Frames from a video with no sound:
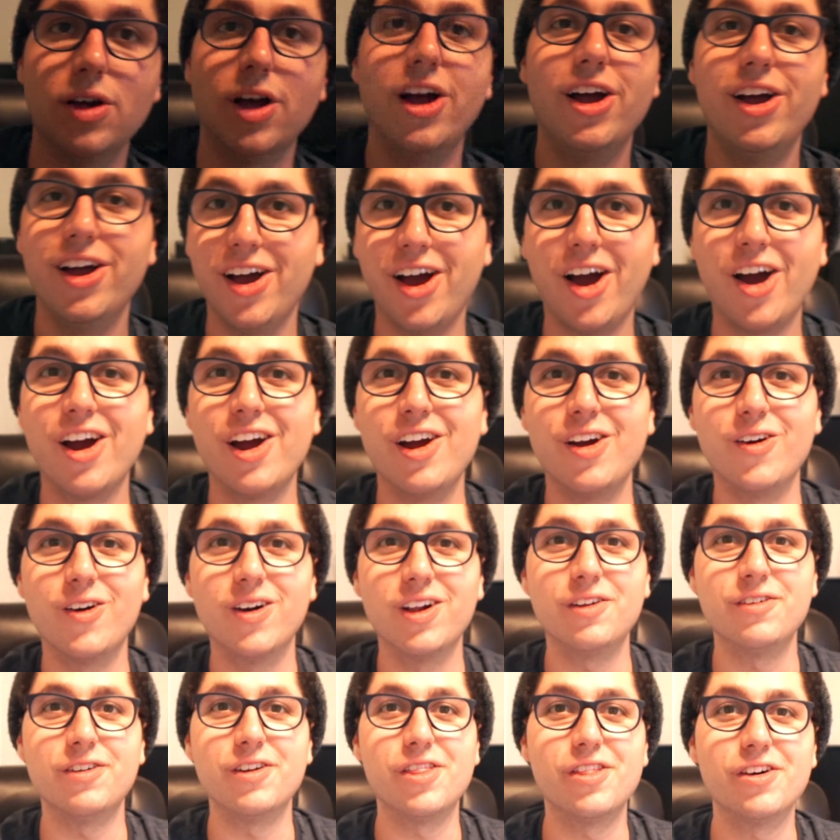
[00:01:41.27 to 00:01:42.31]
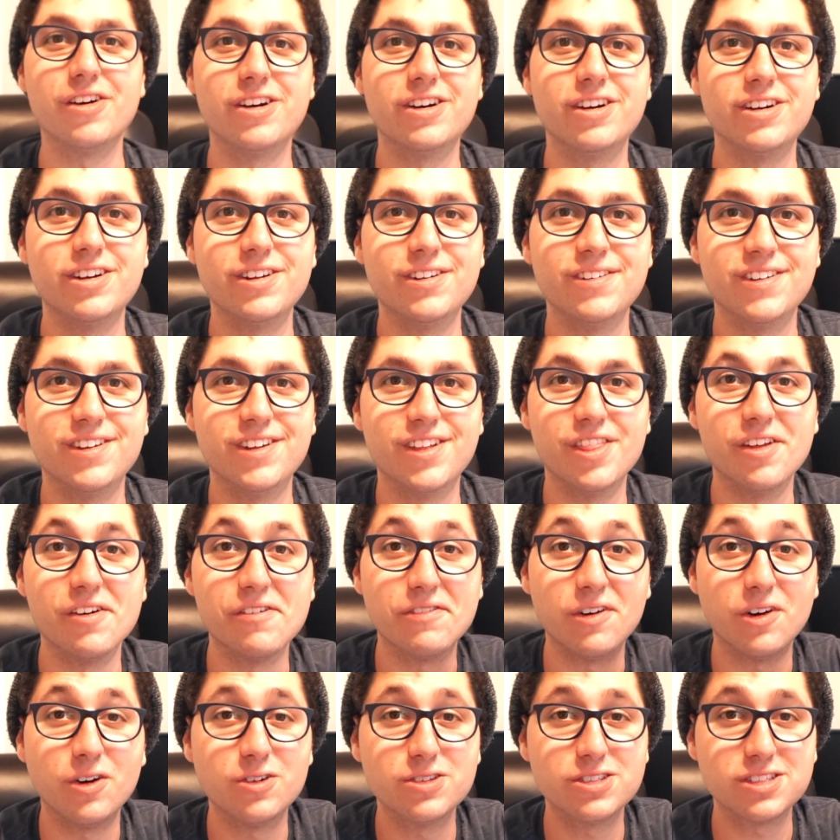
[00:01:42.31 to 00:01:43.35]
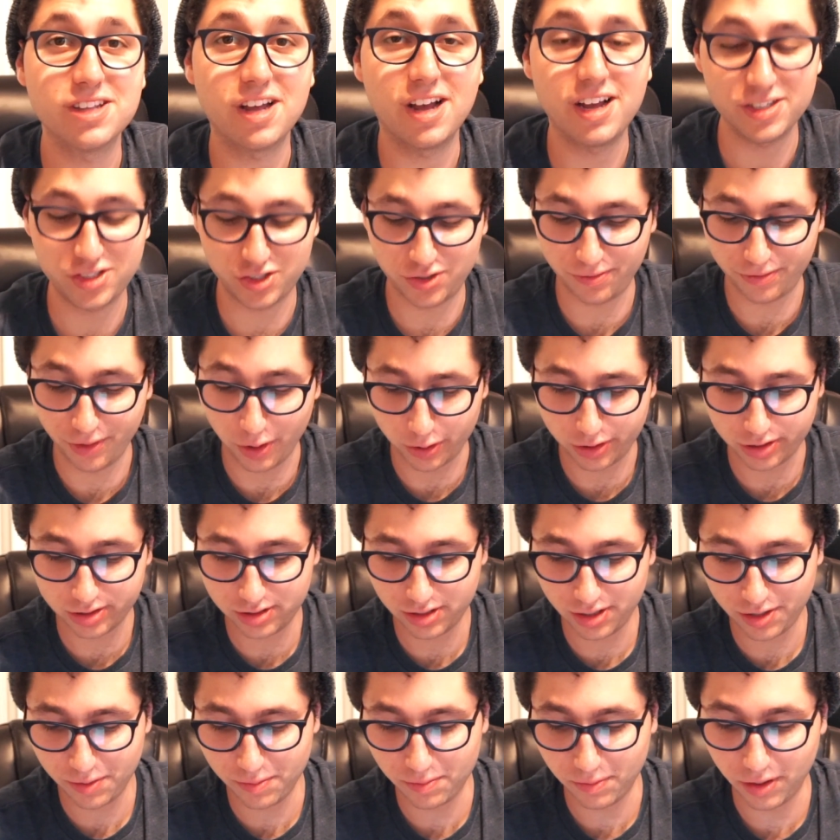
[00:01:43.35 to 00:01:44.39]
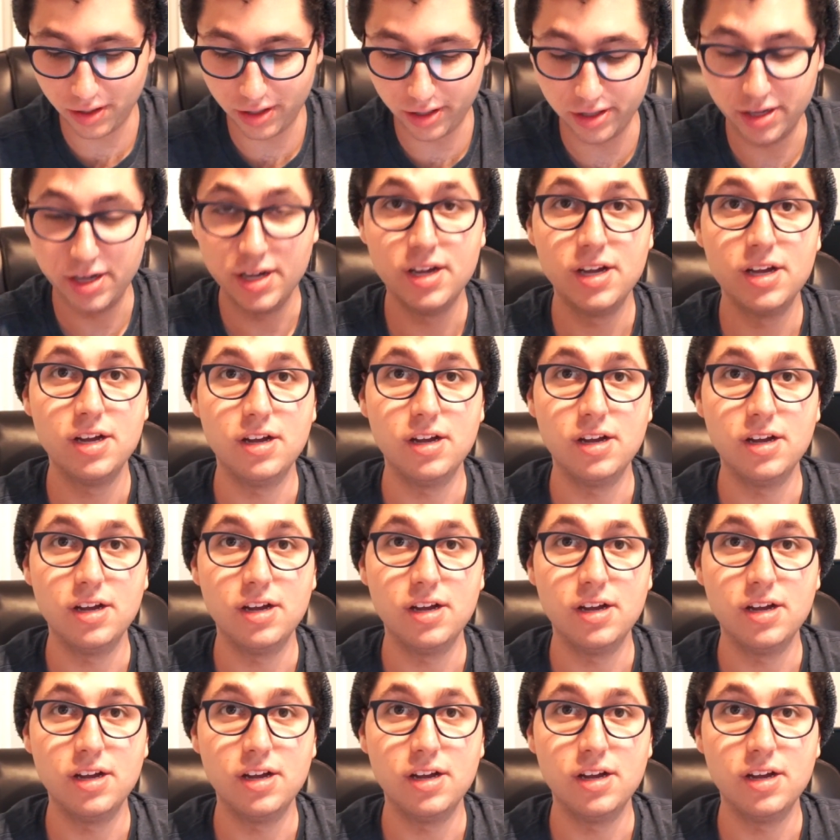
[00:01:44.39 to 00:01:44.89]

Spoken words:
All right, whatever, the phone's not focusing, but